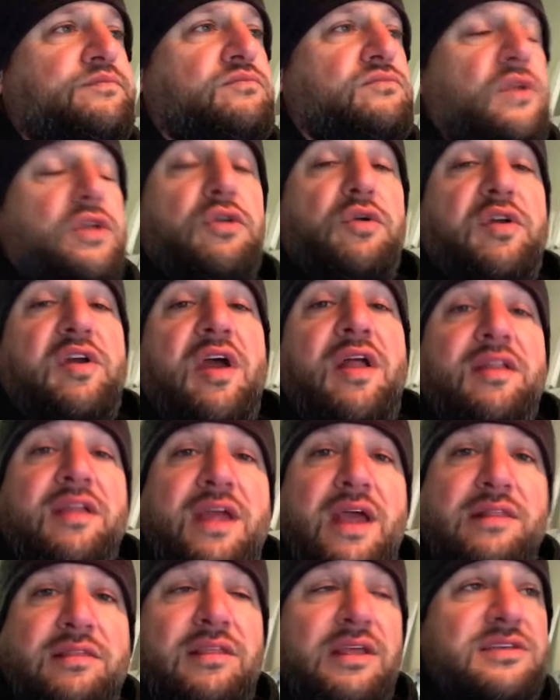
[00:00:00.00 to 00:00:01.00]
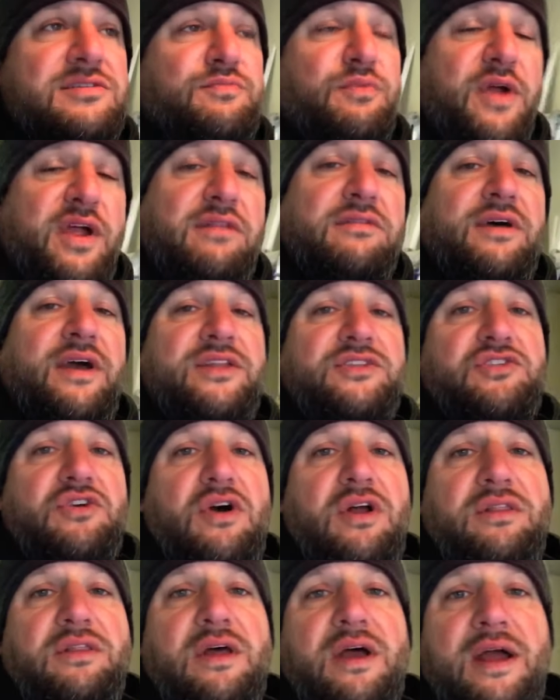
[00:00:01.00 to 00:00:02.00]
You can get these brake lights
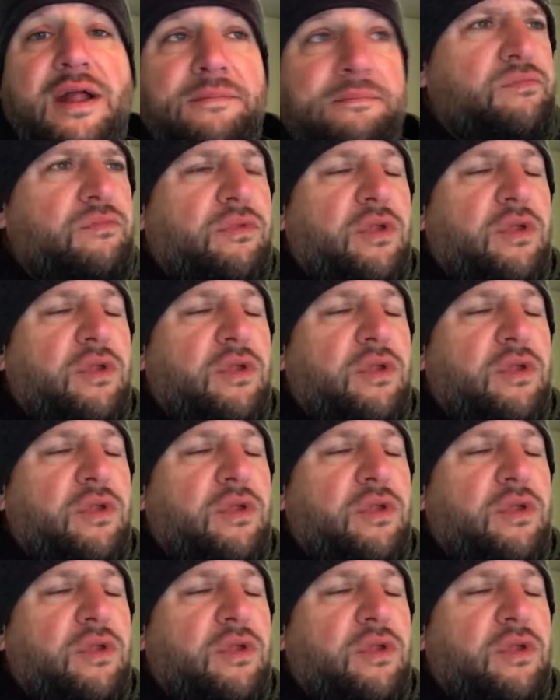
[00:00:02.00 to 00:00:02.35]
online.